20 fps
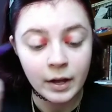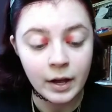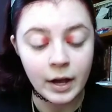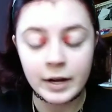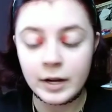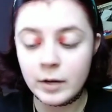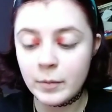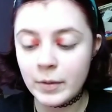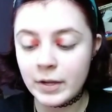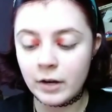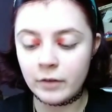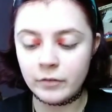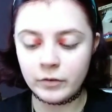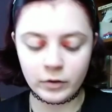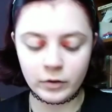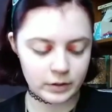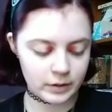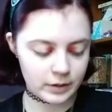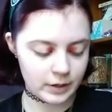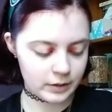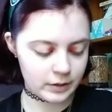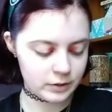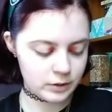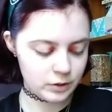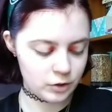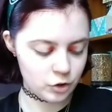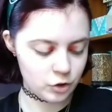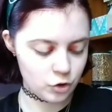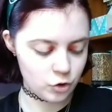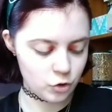I need to be careful not
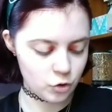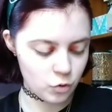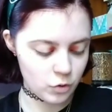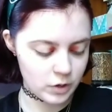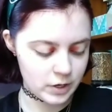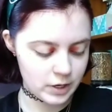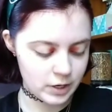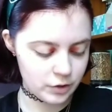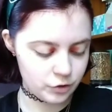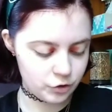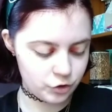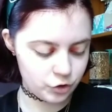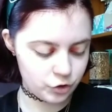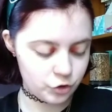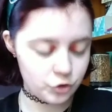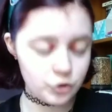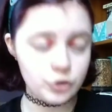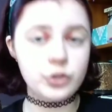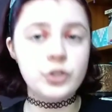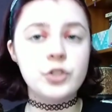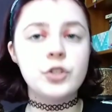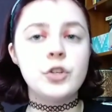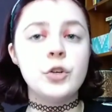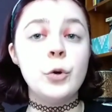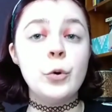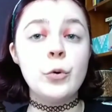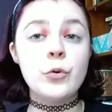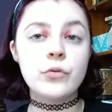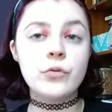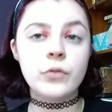to do it
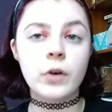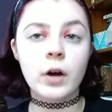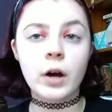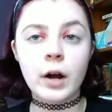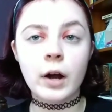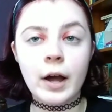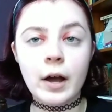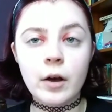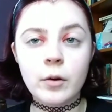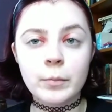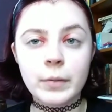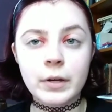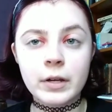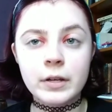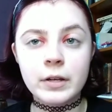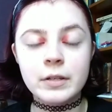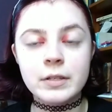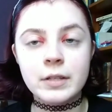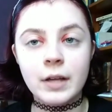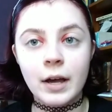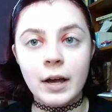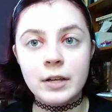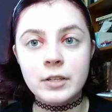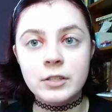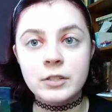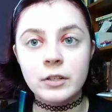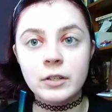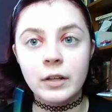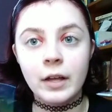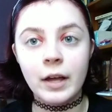too far out because I
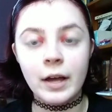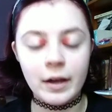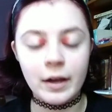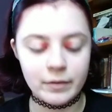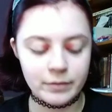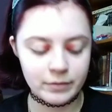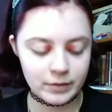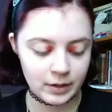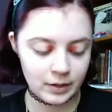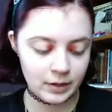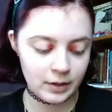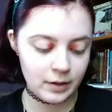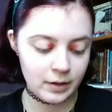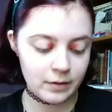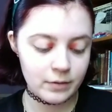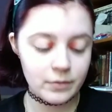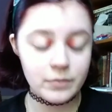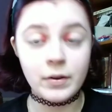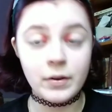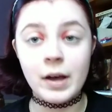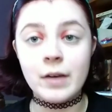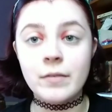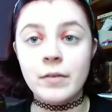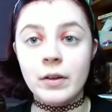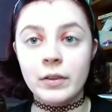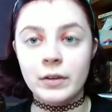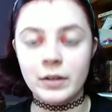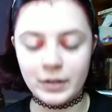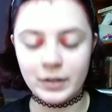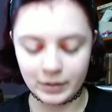still have 5
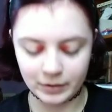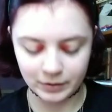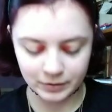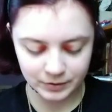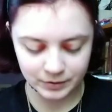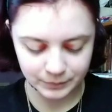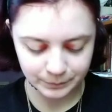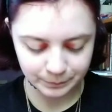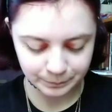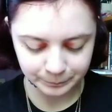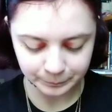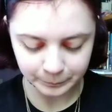other colors.